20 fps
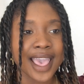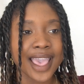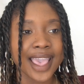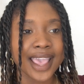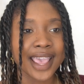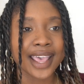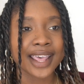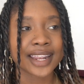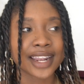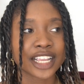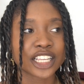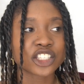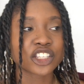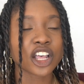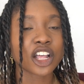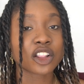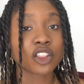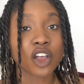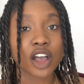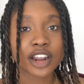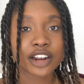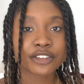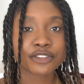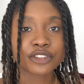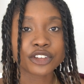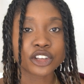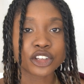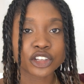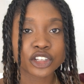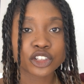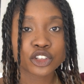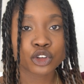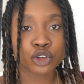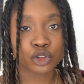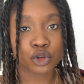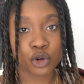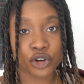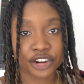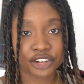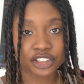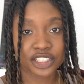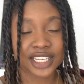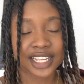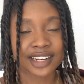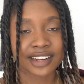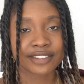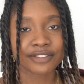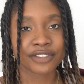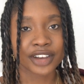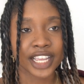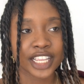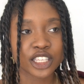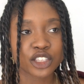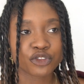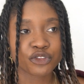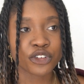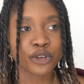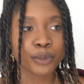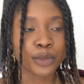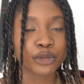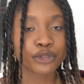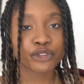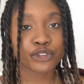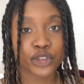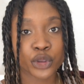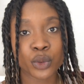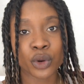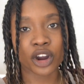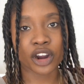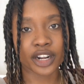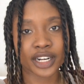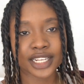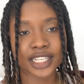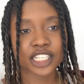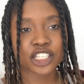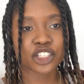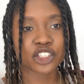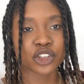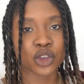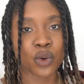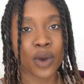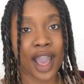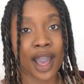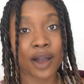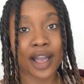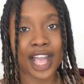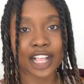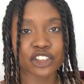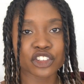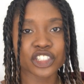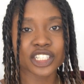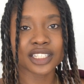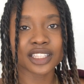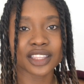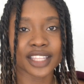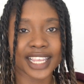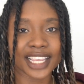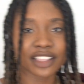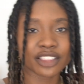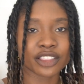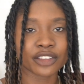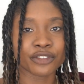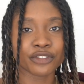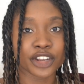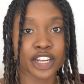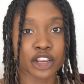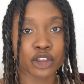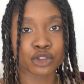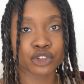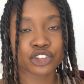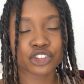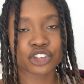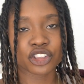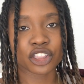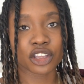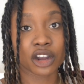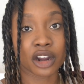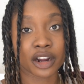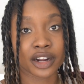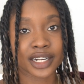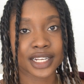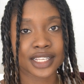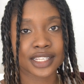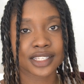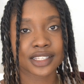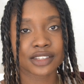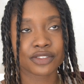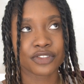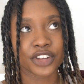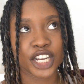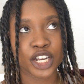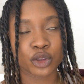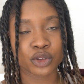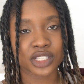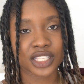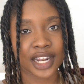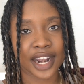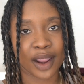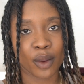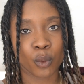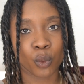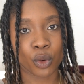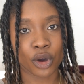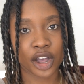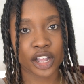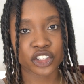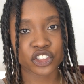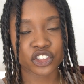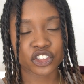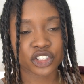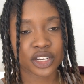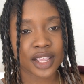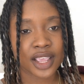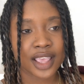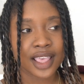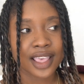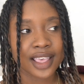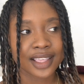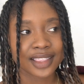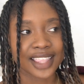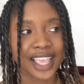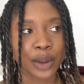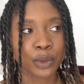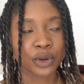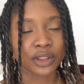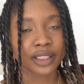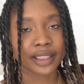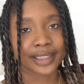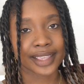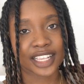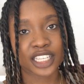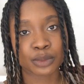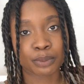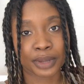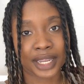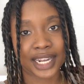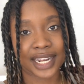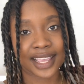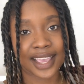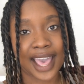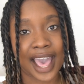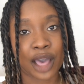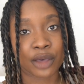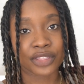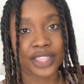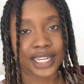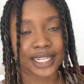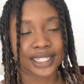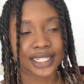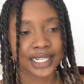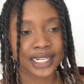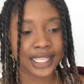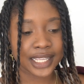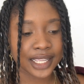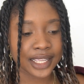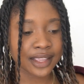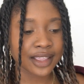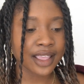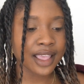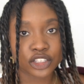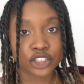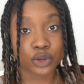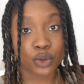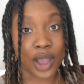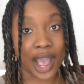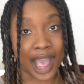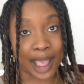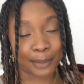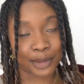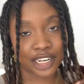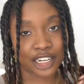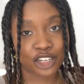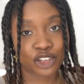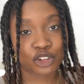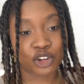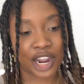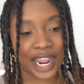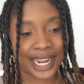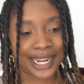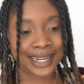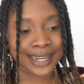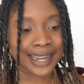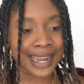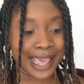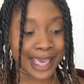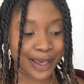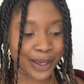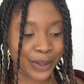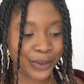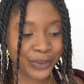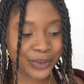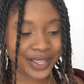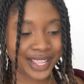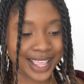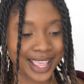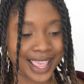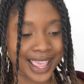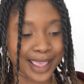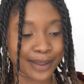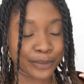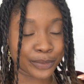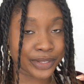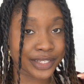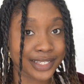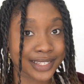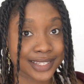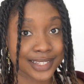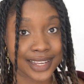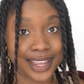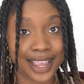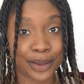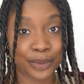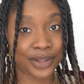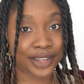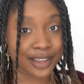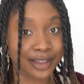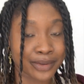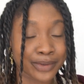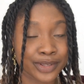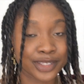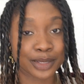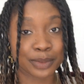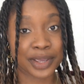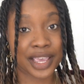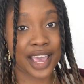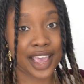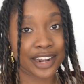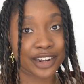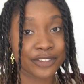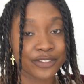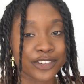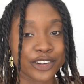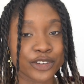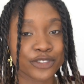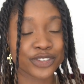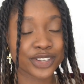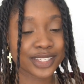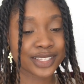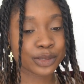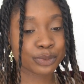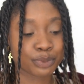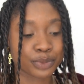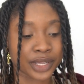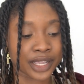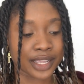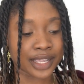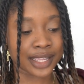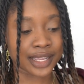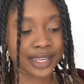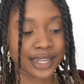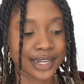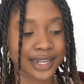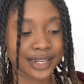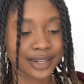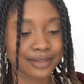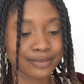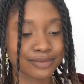and I saw a lot of good tutorials and advice from a few artists. So I'll actually link the videos to the artists' videos that I watched that were like explaining how they did it. So I'm gonna try it now and we'll see how it goes. I'm kind of nervous, but